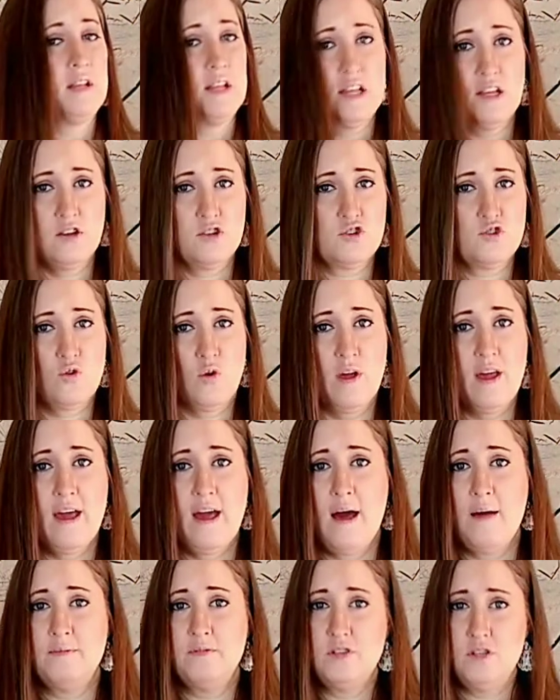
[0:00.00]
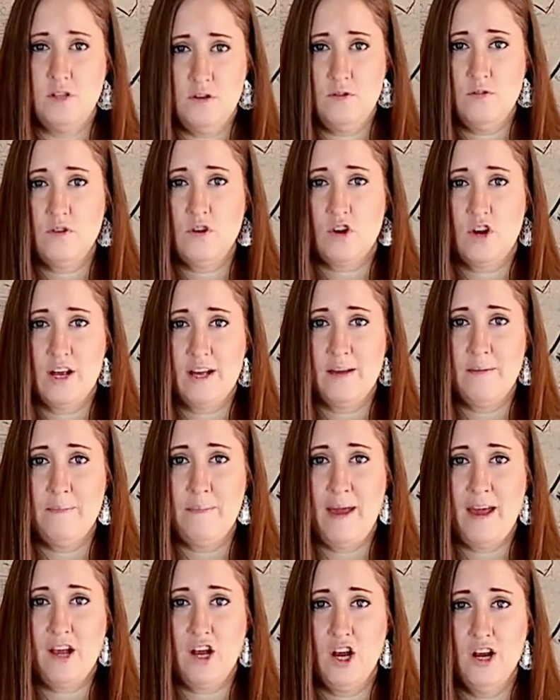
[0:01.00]
the Little Joy up to the Cricut
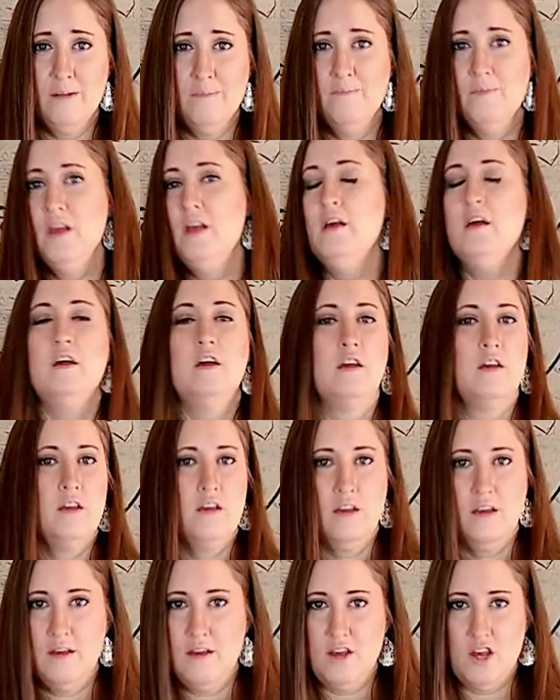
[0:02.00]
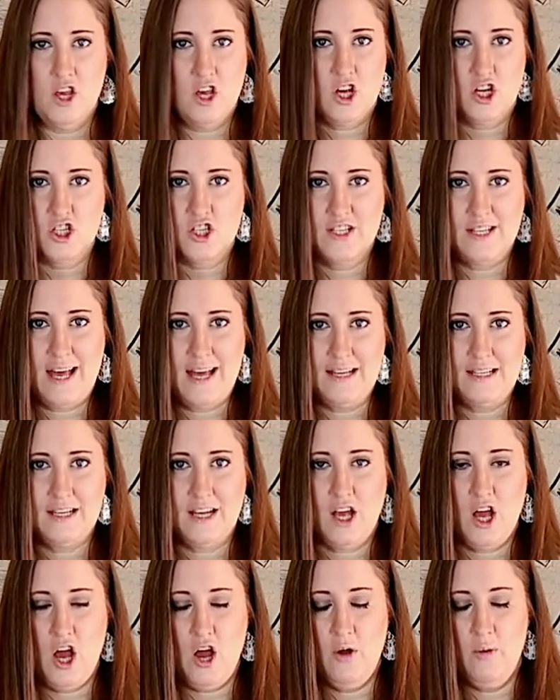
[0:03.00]
Maker, you're set
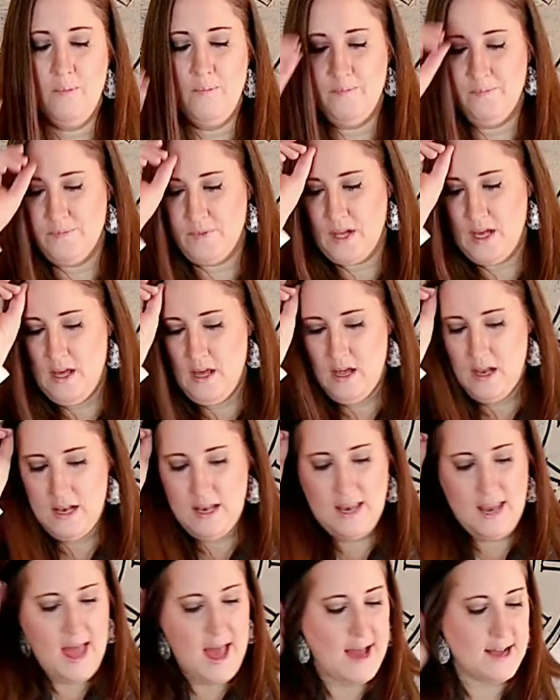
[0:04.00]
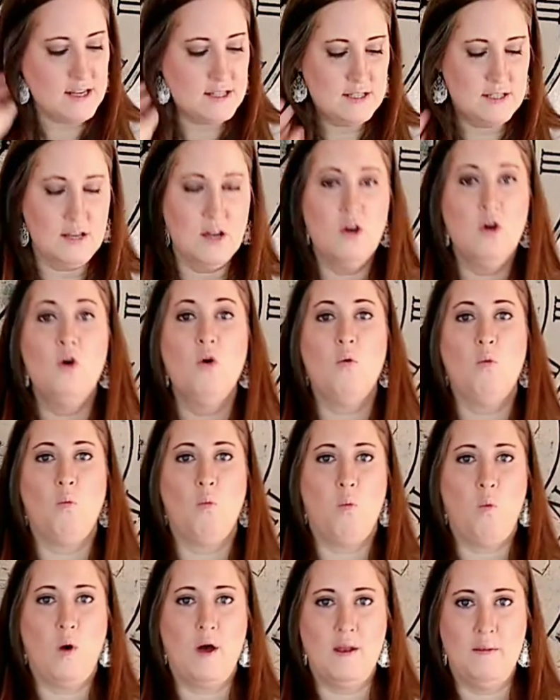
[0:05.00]
to go. Next,
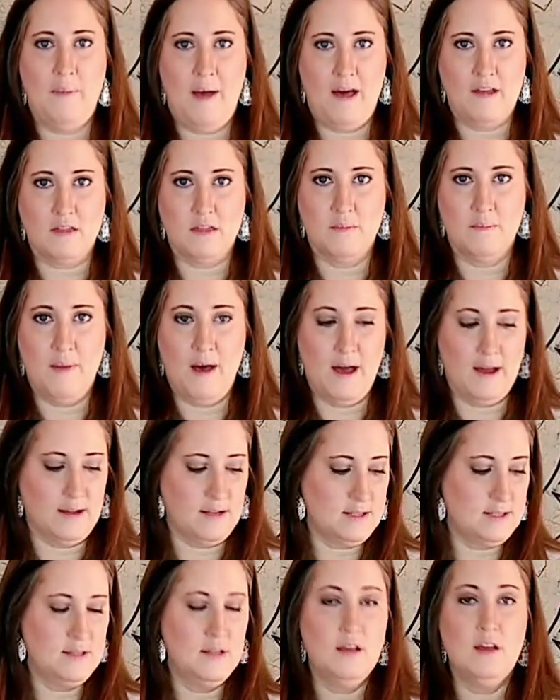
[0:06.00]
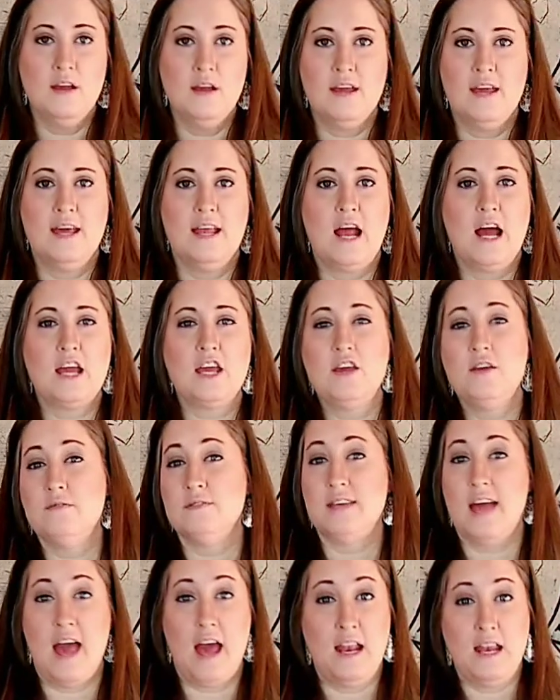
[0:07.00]
what about the mugs? Can I
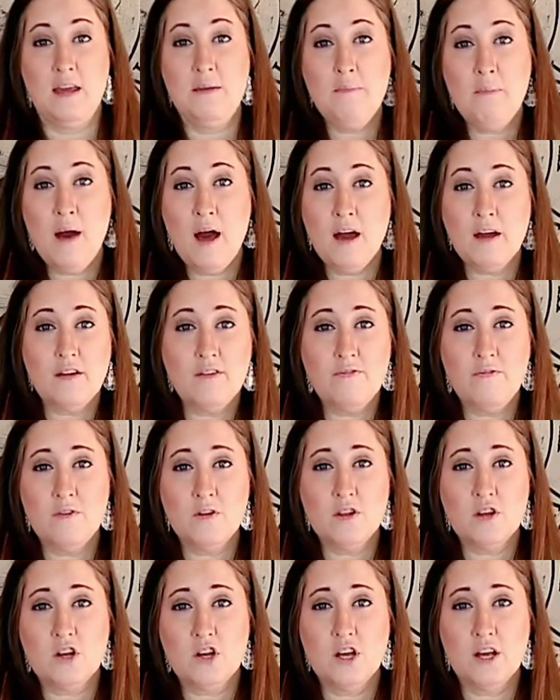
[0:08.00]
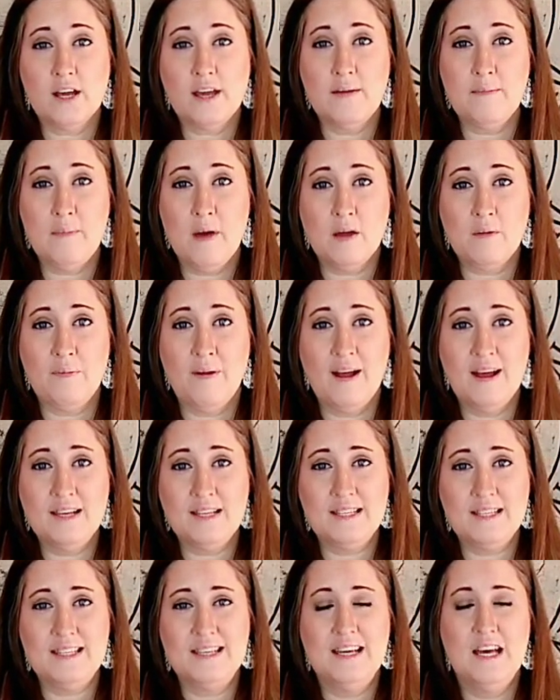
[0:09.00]
use any mug for the Cricut Mug
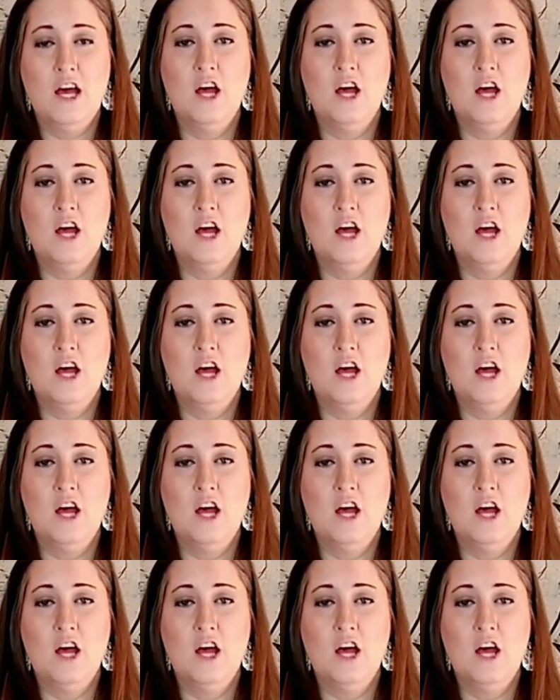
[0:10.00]
Press?